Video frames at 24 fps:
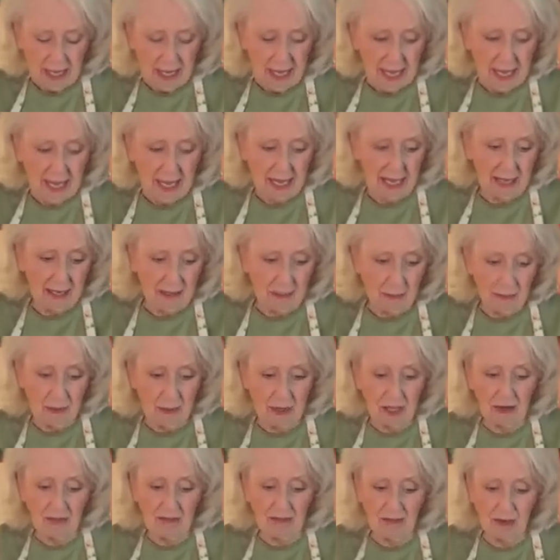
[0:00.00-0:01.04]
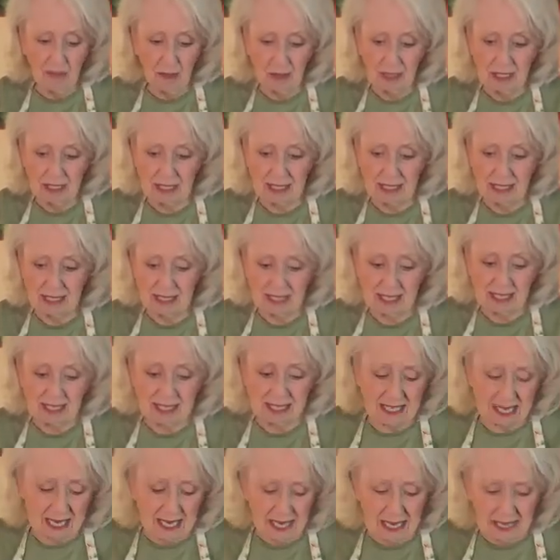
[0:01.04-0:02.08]
And the benefit was a
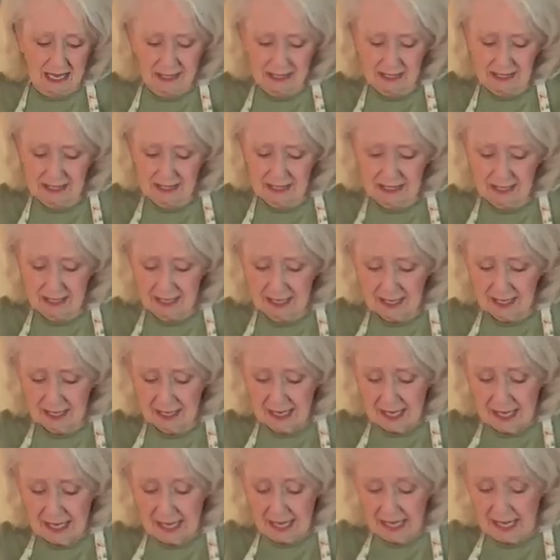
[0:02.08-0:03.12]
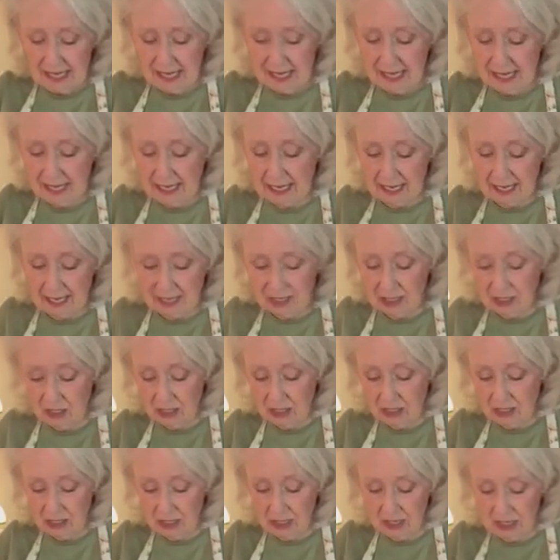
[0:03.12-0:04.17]
success. And I got to
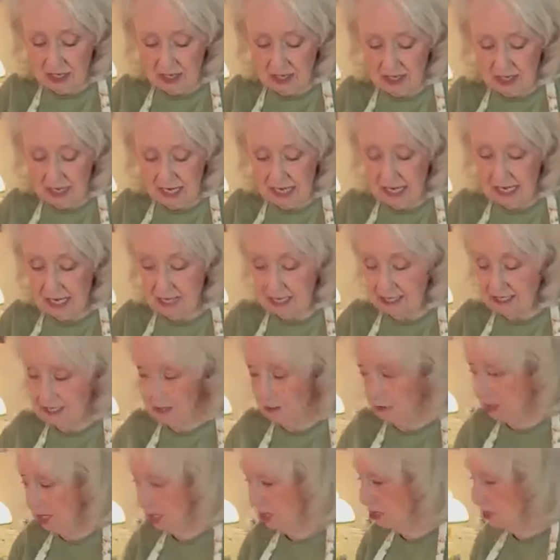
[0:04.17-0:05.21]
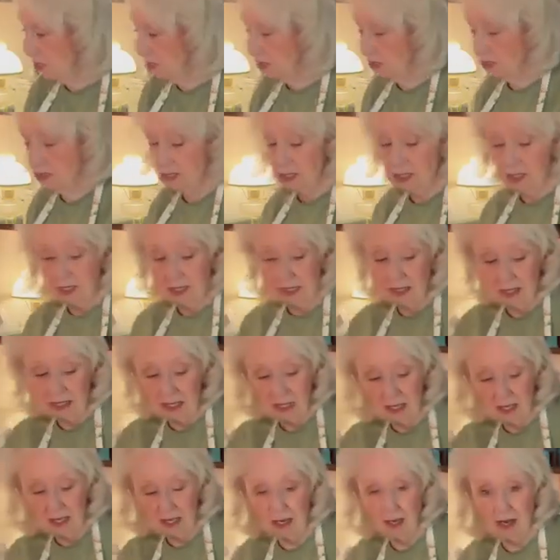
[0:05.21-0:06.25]
hug a lot of necks, and we took
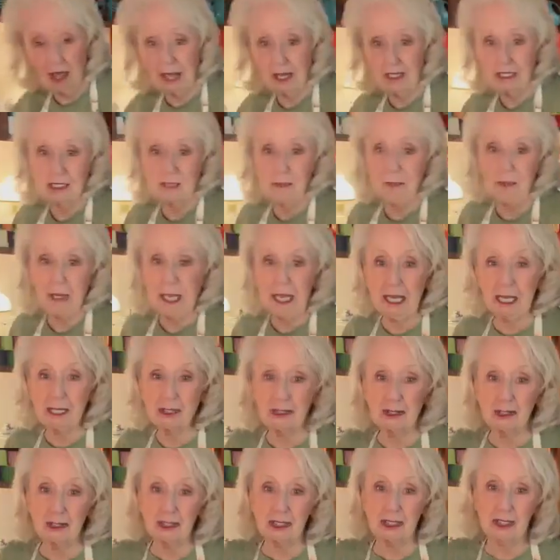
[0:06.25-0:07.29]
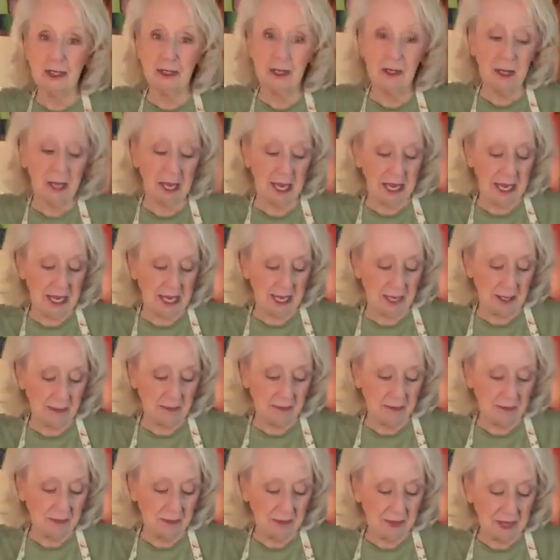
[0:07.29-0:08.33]
lots of pictures. And
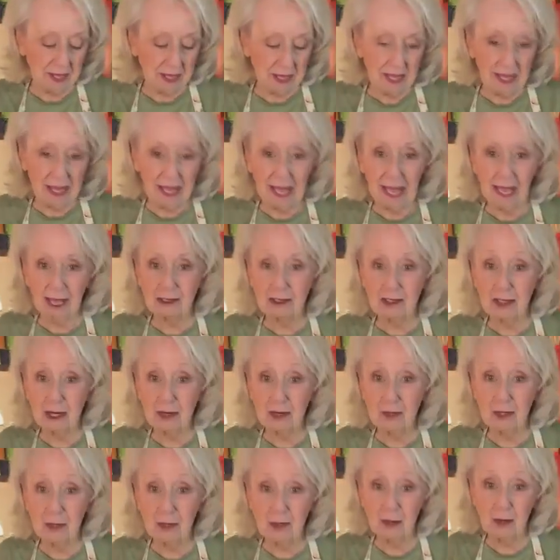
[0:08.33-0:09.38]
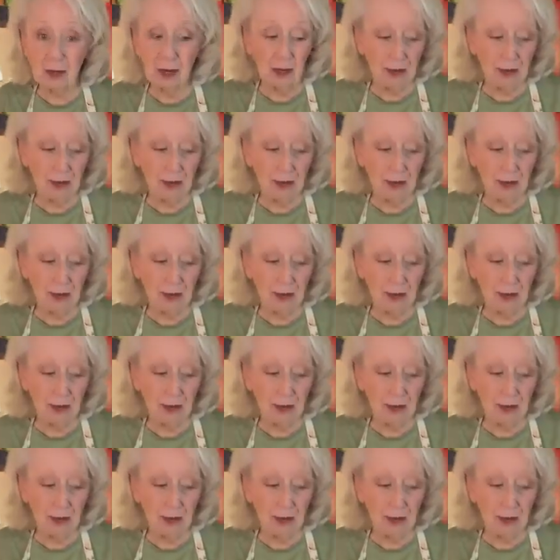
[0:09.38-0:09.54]
I'll show you